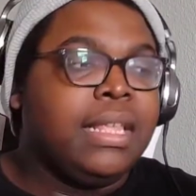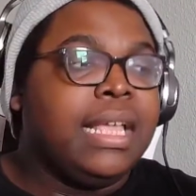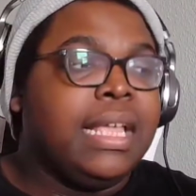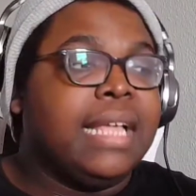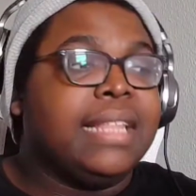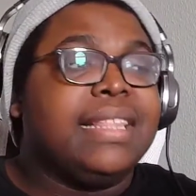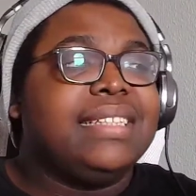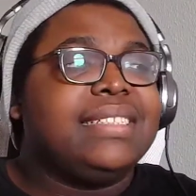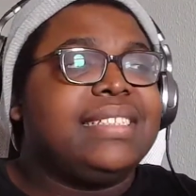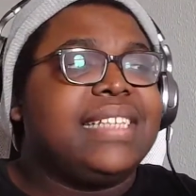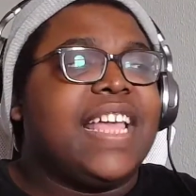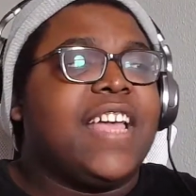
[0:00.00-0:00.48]

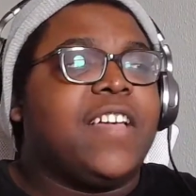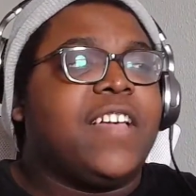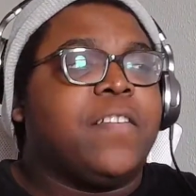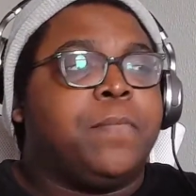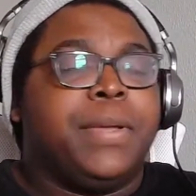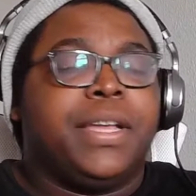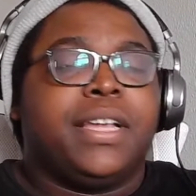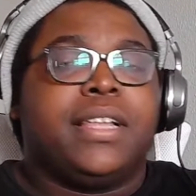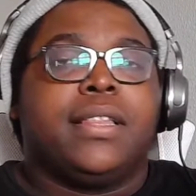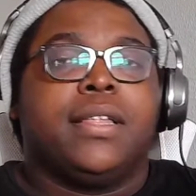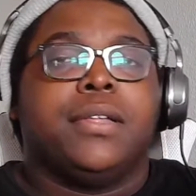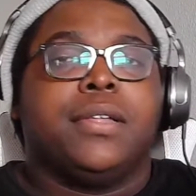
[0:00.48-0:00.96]
And then to have
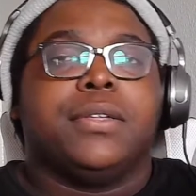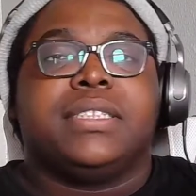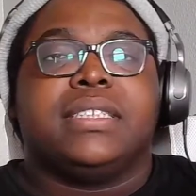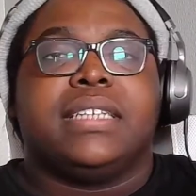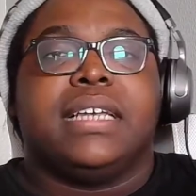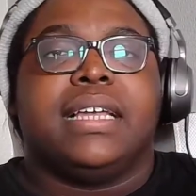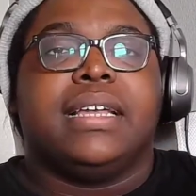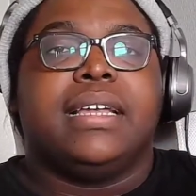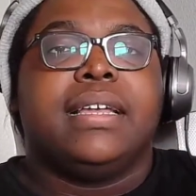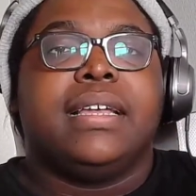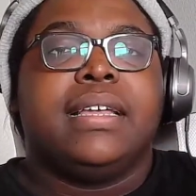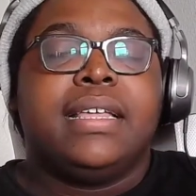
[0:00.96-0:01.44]
Piccolo
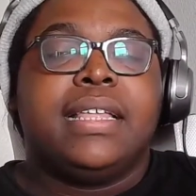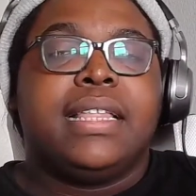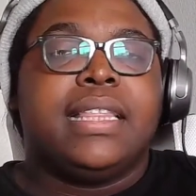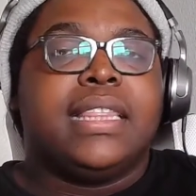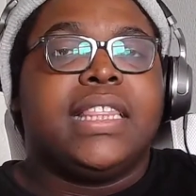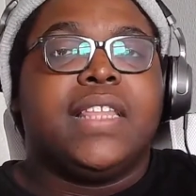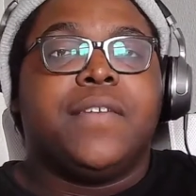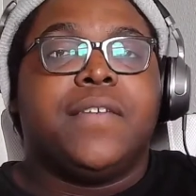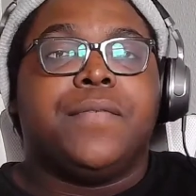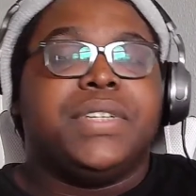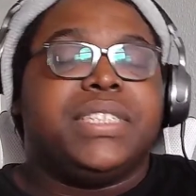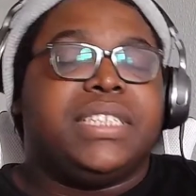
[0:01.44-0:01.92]
say
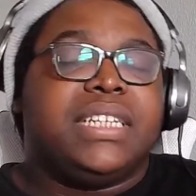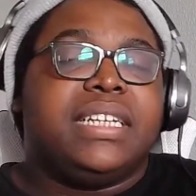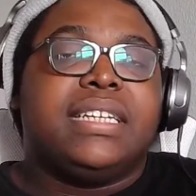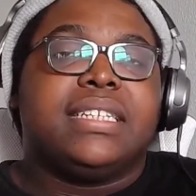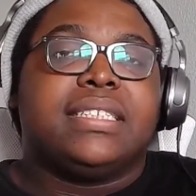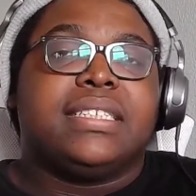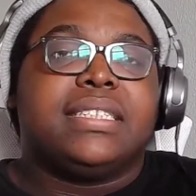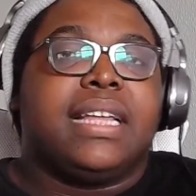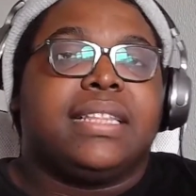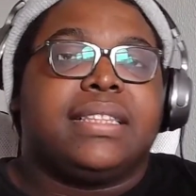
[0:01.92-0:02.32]
that Vegeta's